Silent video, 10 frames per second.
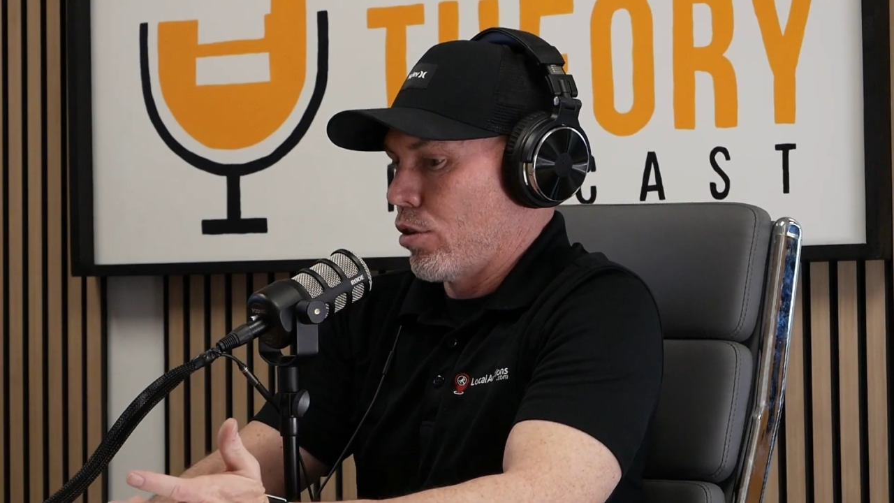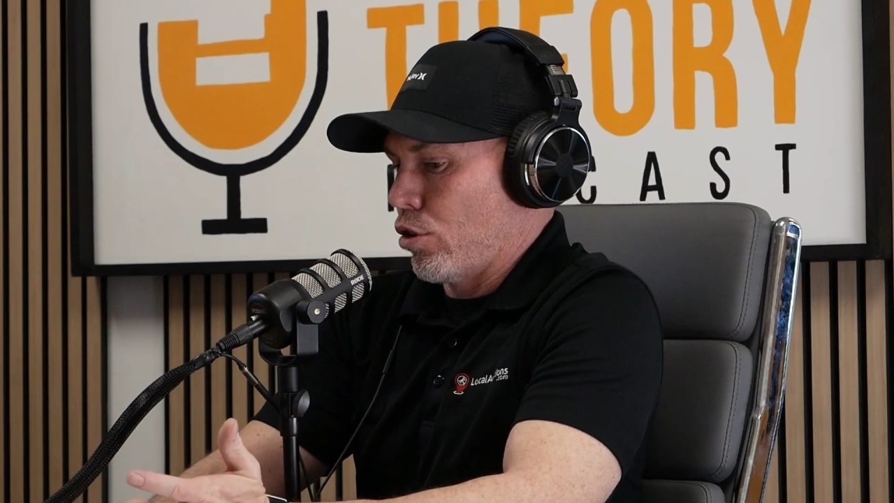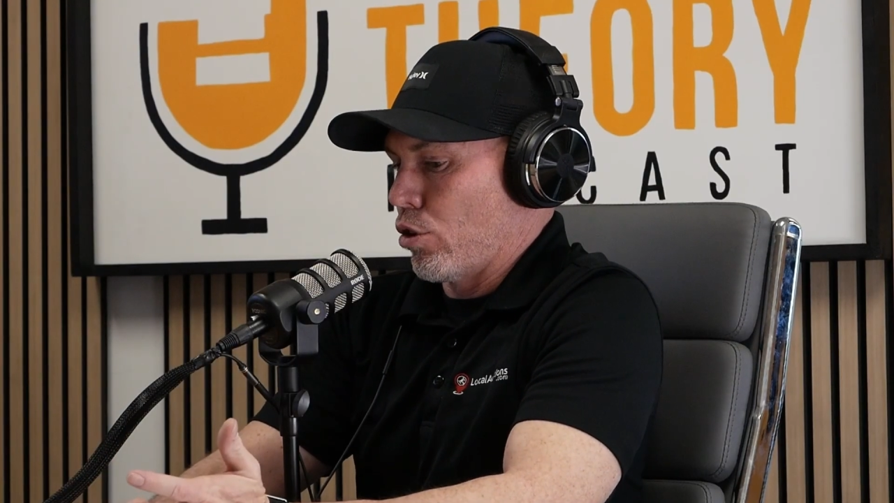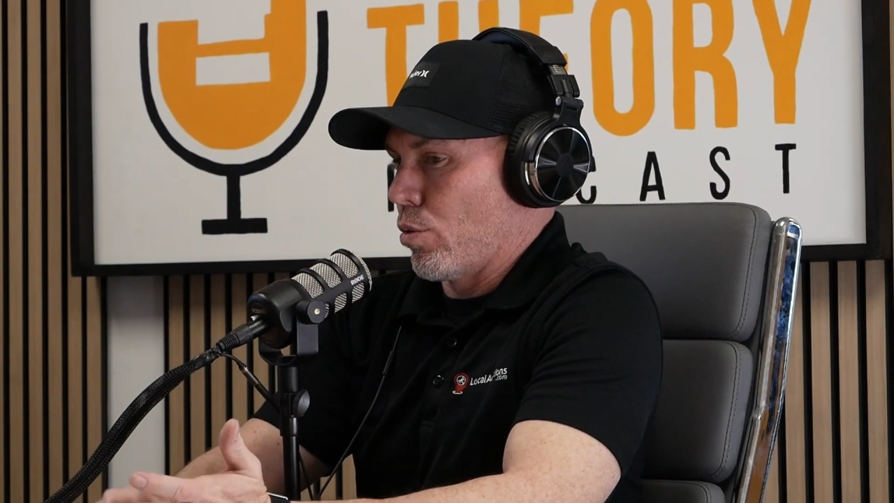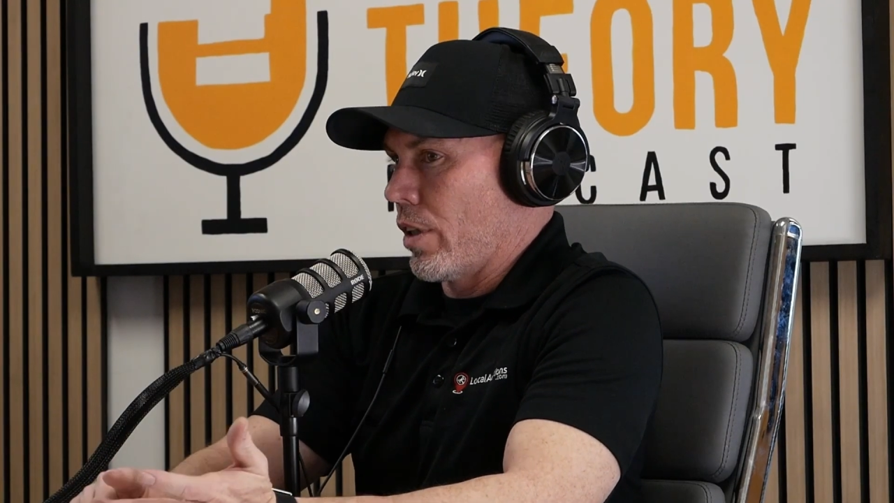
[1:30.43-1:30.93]

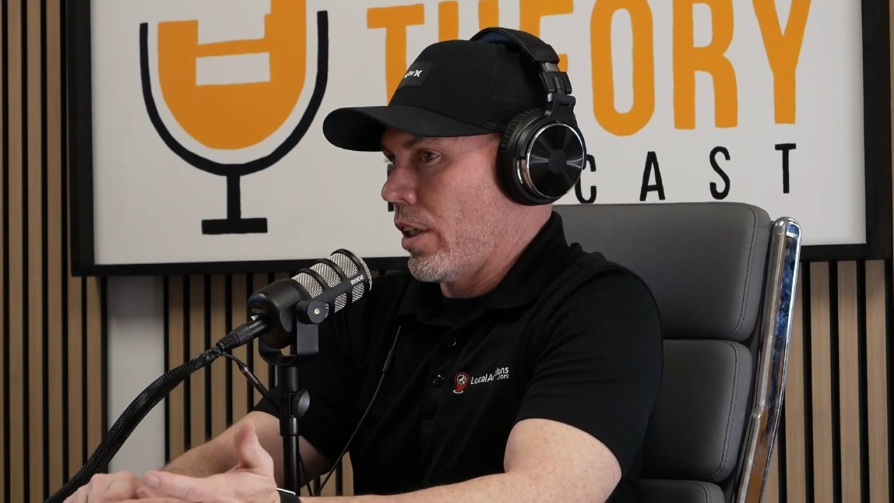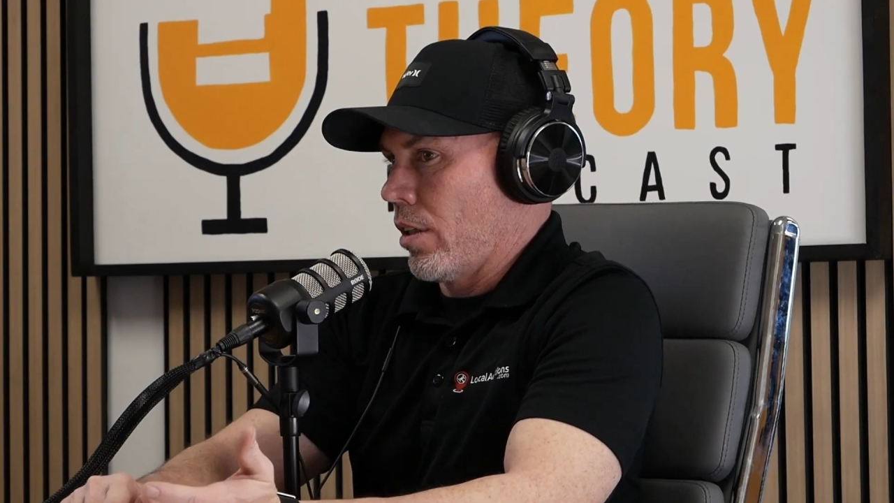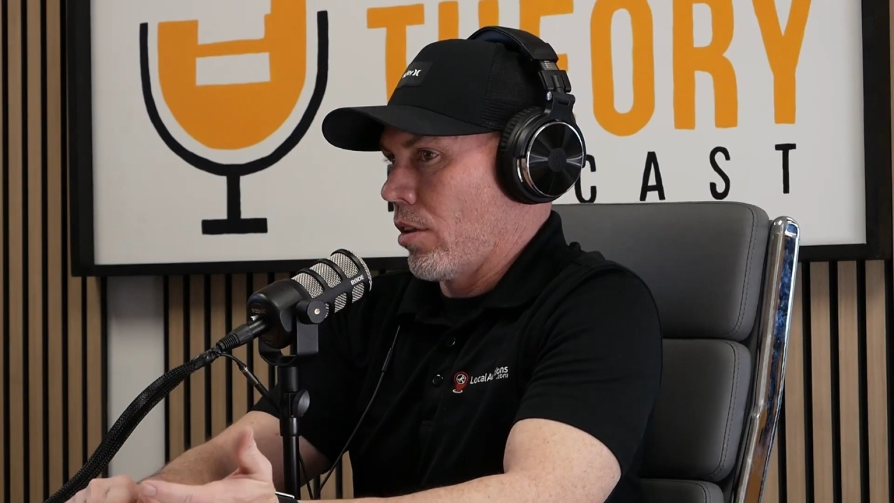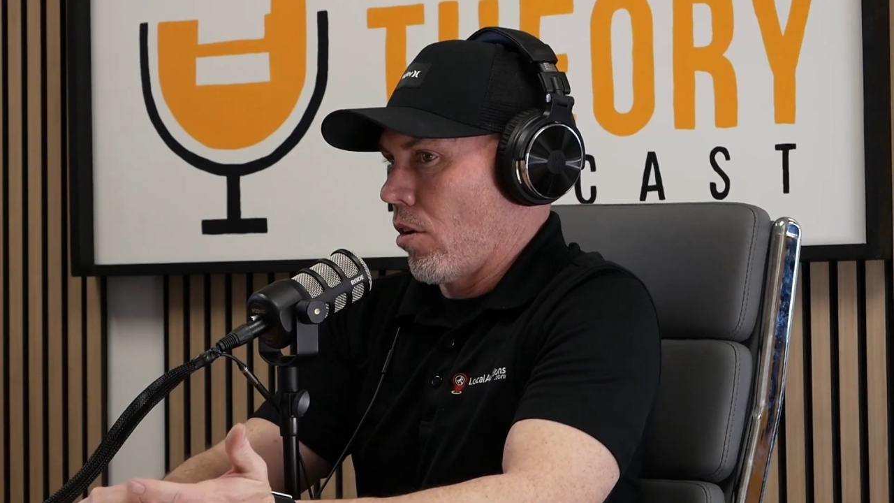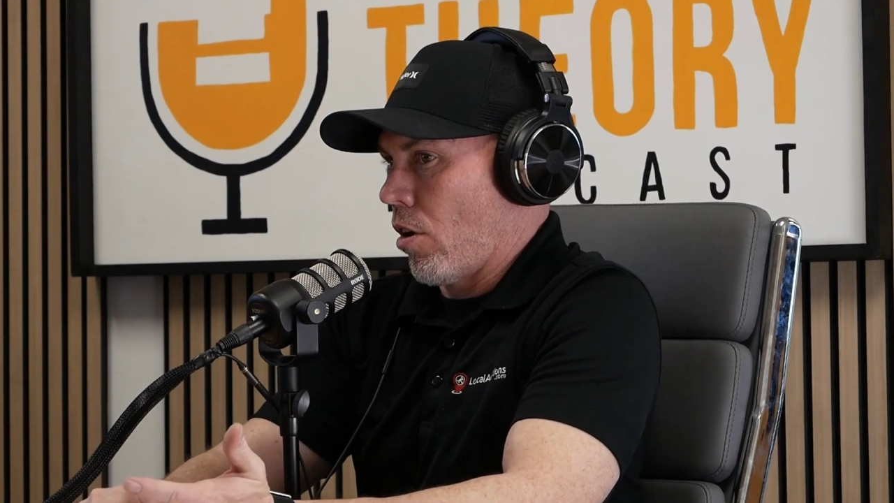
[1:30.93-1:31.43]

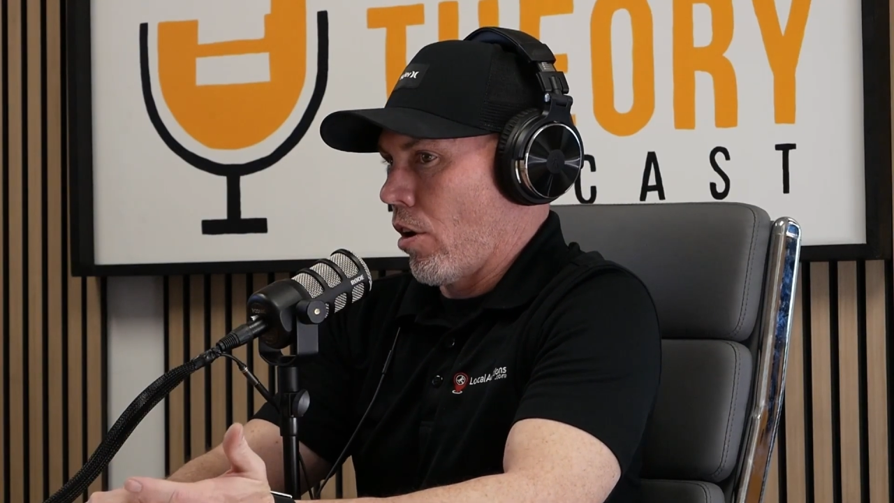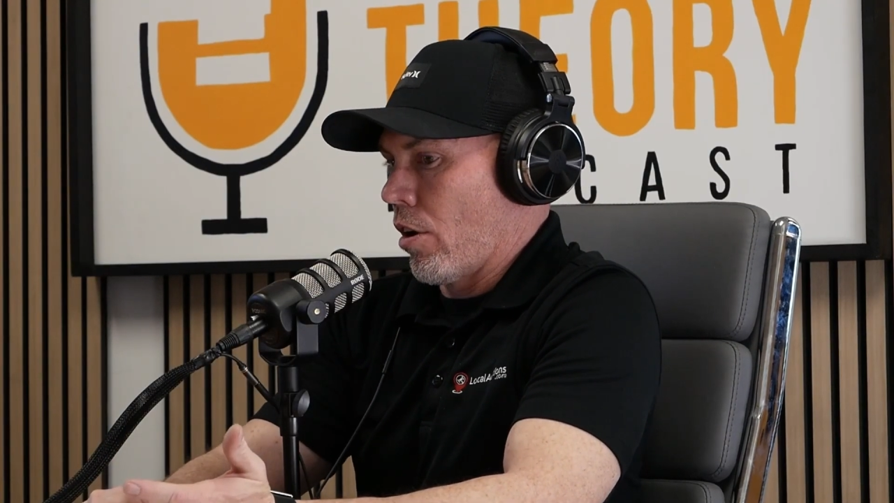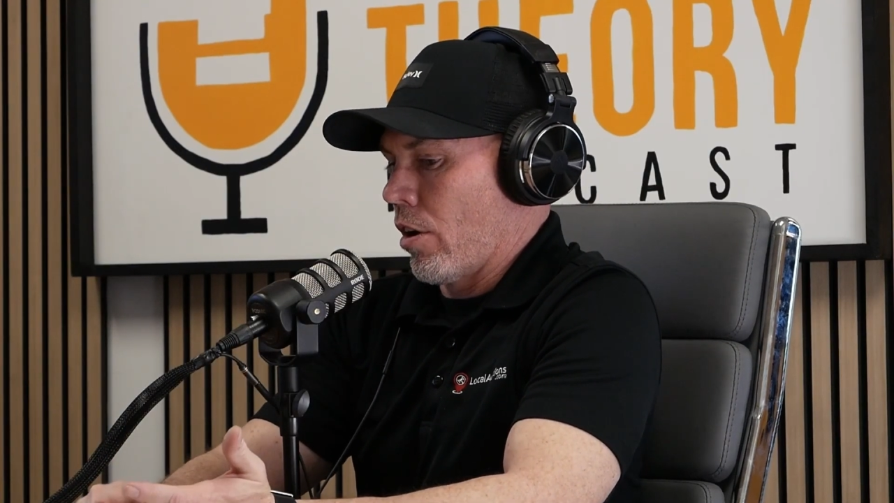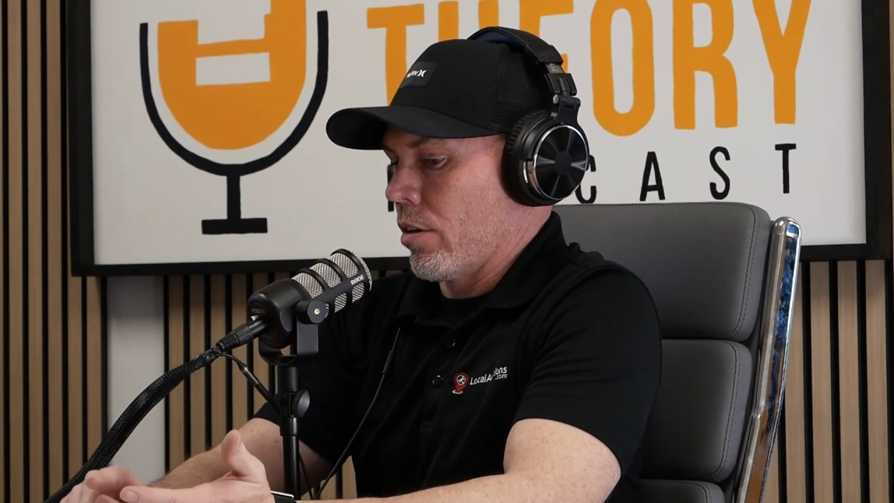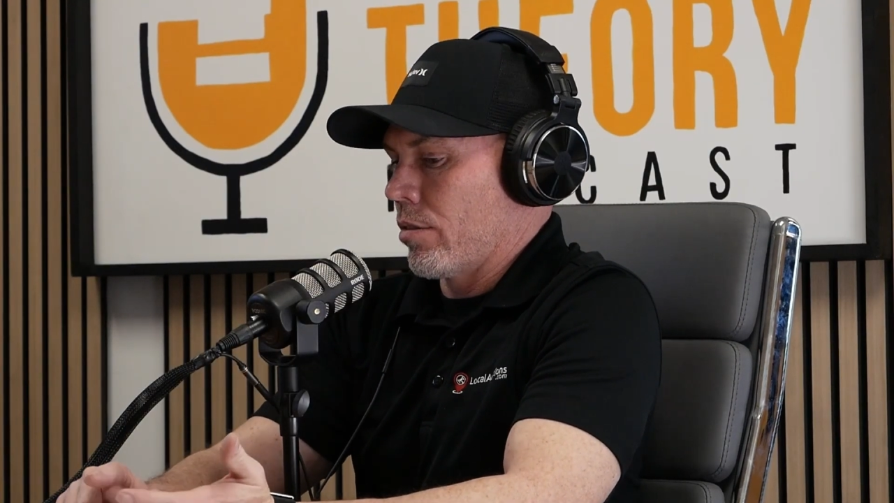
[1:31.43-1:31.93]
jewelry,
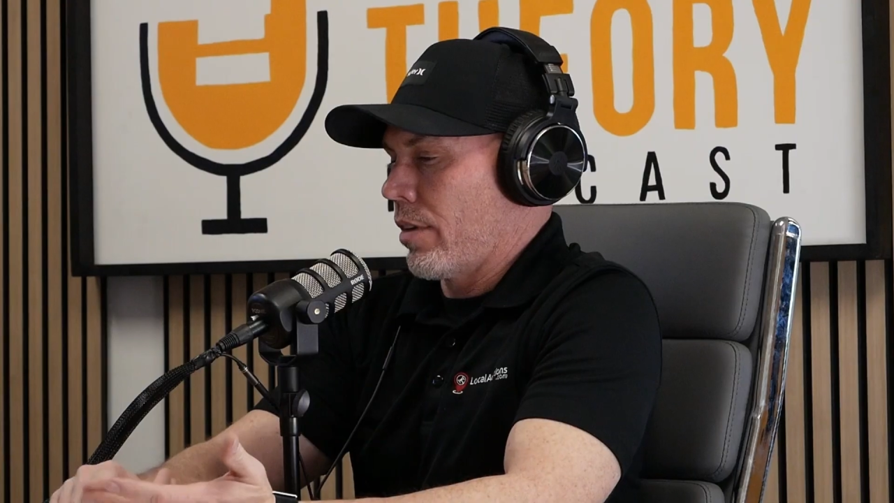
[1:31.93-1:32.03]
art,